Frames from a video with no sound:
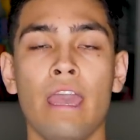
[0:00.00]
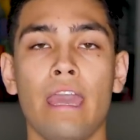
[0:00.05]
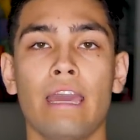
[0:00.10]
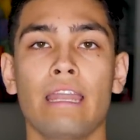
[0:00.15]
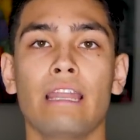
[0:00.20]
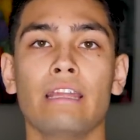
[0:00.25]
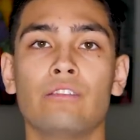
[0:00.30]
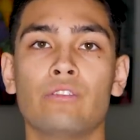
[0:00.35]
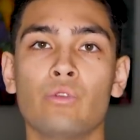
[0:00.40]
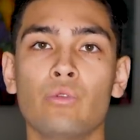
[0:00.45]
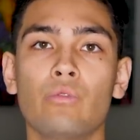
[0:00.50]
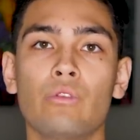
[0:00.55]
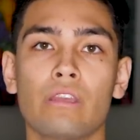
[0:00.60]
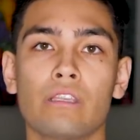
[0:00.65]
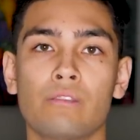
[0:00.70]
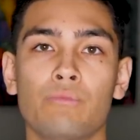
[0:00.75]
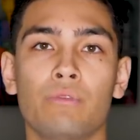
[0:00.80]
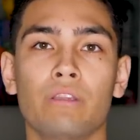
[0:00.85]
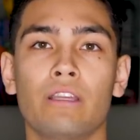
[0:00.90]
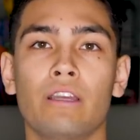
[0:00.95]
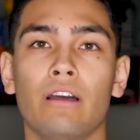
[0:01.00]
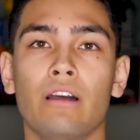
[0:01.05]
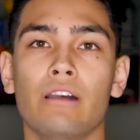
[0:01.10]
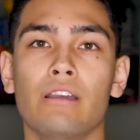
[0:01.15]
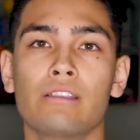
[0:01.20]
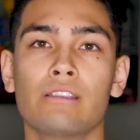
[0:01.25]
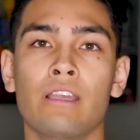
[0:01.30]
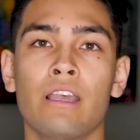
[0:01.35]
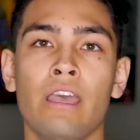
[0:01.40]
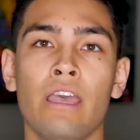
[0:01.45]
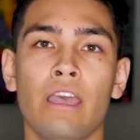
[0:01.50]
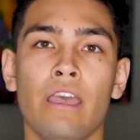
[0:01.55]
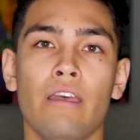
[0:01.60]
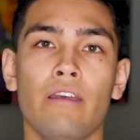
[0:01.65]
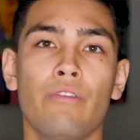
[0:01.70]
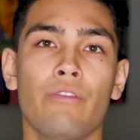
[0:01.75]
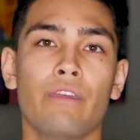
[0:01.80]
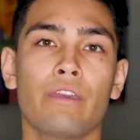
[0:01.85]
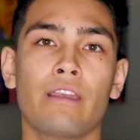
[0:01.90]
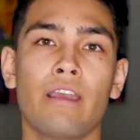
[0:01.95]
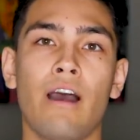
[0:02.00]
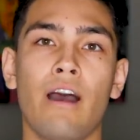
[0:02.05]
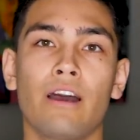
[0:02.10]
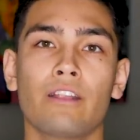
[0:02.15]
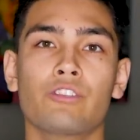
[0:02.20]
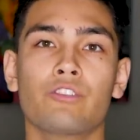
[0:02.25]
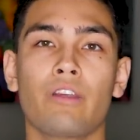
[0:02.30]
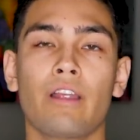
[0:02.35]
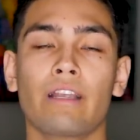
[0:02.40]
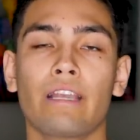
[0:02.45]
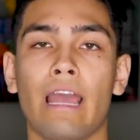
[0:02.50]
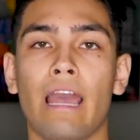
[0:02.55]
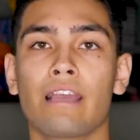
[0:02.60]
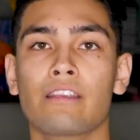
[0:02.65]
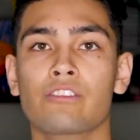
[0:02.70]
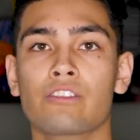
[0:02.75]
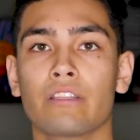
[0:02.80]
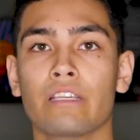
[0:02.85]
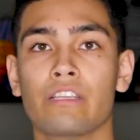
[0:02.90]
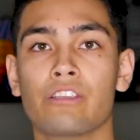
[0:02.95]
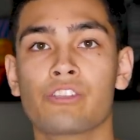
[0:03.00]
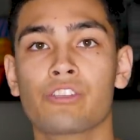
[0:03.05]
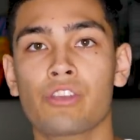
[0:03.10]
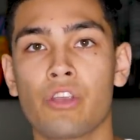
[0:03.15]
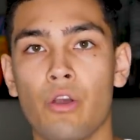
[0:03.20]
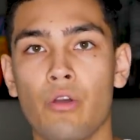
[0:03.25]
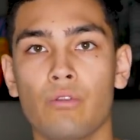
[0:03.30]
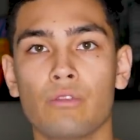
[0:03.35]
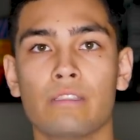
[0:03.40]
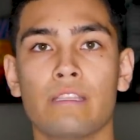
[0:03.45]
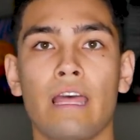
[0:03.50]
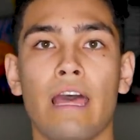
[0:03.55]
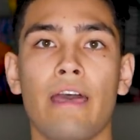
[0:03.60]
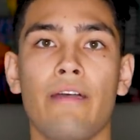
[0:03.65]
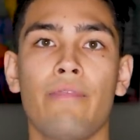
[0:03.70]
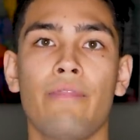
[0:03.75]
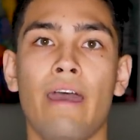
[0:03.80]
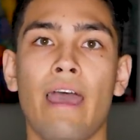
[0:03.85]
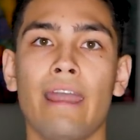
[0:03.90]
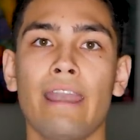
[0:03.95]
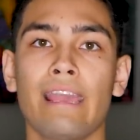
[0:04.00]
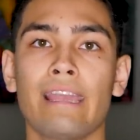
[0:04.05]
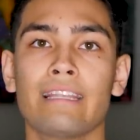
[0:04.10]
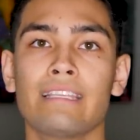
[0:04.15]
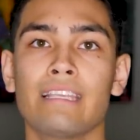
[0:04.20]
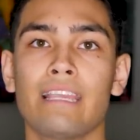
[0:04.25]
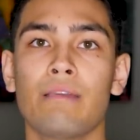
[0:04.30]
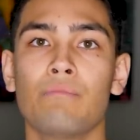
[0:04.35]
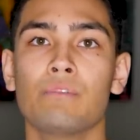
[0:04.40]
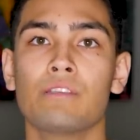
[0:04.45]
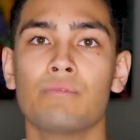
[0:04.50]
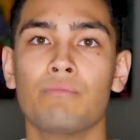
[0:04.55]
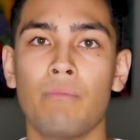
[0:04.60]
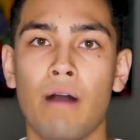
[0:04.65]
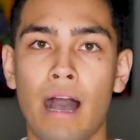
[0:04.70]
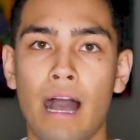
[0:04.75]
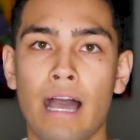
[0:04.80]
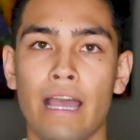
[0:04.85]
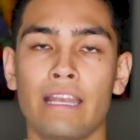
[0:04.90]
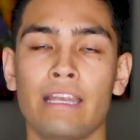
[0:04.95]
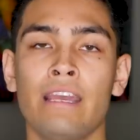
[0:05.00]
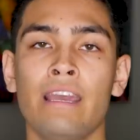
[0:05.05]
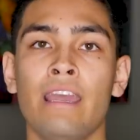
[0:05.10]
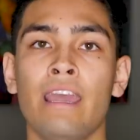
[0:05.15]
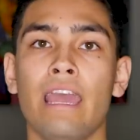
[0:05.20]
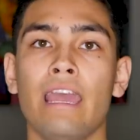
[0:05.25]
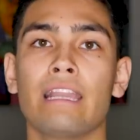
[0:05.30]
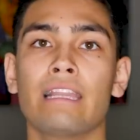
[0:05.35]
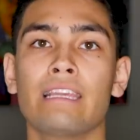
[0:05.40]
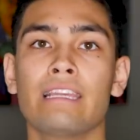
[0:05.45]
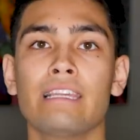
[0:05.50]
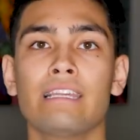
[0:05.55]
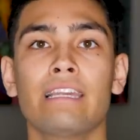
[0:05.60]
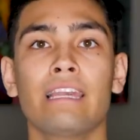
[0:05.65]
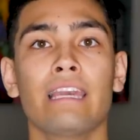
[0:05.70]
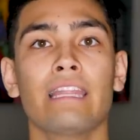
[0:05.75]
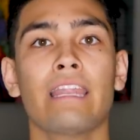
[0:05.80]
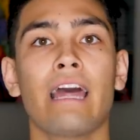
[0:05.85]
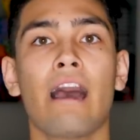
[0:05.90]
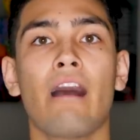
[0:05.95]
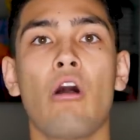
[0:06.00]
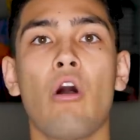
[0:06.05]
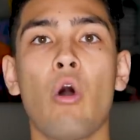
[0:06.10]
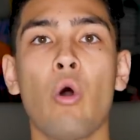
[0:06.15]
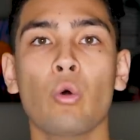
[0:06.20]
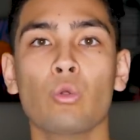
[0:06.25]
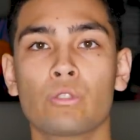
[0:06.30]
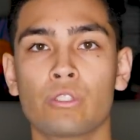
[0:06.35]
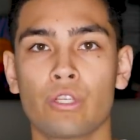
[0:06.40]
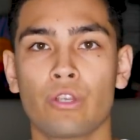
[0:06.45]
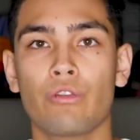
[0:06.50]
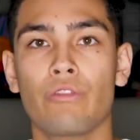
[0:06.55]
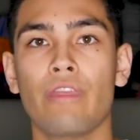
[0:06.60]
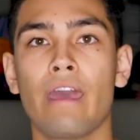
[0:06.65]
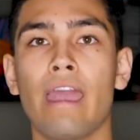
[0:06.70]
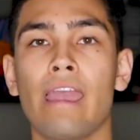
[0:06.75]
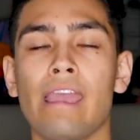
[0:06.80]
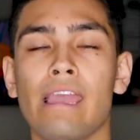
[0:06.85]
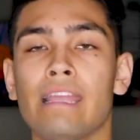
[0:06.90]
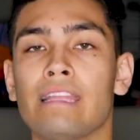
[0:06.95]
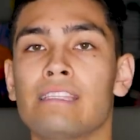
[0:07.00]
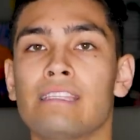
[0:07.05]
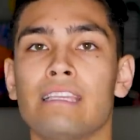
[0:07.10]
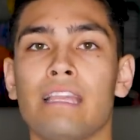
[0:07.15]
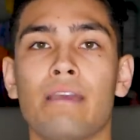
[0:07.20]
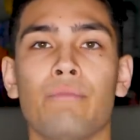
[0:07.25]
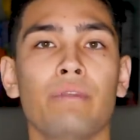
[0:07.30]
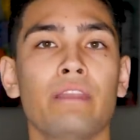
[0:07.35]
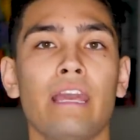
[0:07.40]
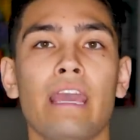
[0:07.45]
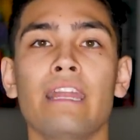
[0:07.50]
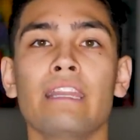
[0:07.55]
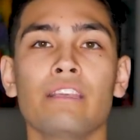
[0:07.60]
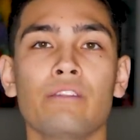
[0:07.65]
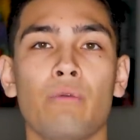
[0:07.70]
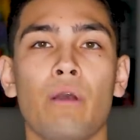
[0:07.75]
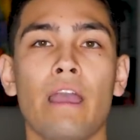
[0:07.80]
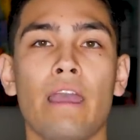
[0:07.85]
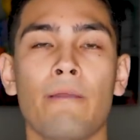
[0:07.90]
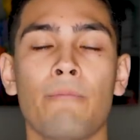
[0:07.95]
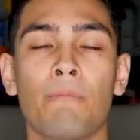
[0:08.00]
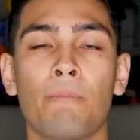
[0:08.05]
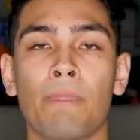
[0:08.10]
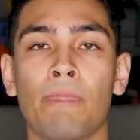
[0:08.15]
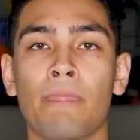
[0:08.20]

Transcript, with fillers: And I do this because the contract actually shows that that ATM is mine and he cannot alter that ATM in any way.